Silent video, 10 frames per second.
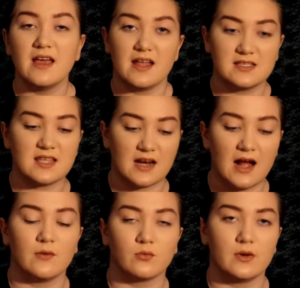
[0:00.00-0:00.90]
It's that
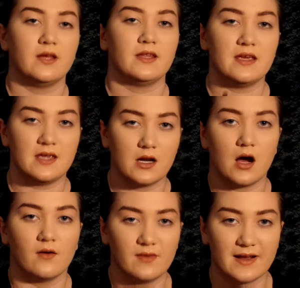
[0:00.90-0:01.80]
I really get
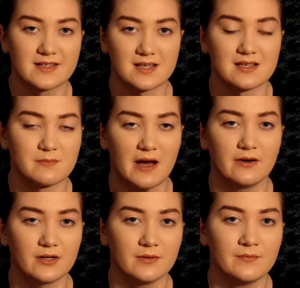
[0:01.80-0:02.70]
off excess
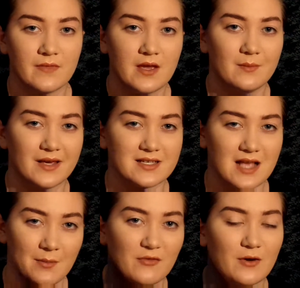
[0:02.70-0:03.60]
powder because
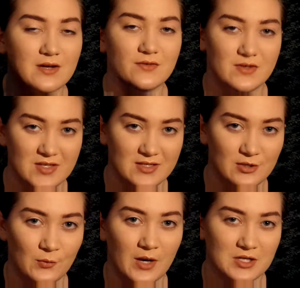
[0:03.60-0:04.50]
I'm afraid of using
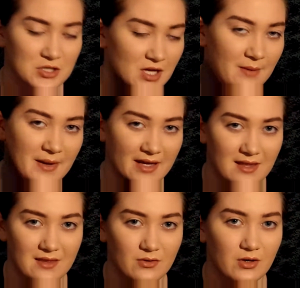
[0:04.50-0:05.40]
too much and
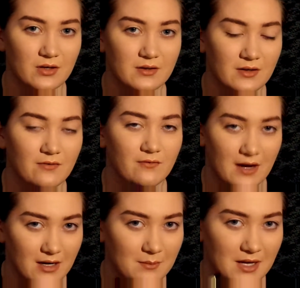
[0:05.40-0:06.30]
making the look
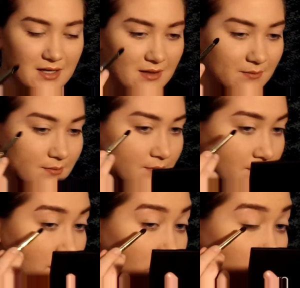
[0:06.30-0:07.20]
very muddy.
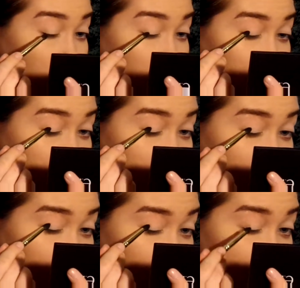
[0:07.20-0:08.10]
So
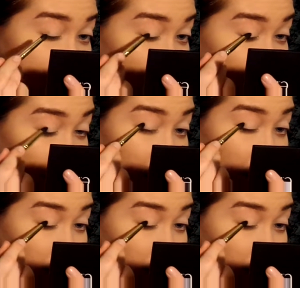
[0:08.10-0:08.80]
these are pigmented.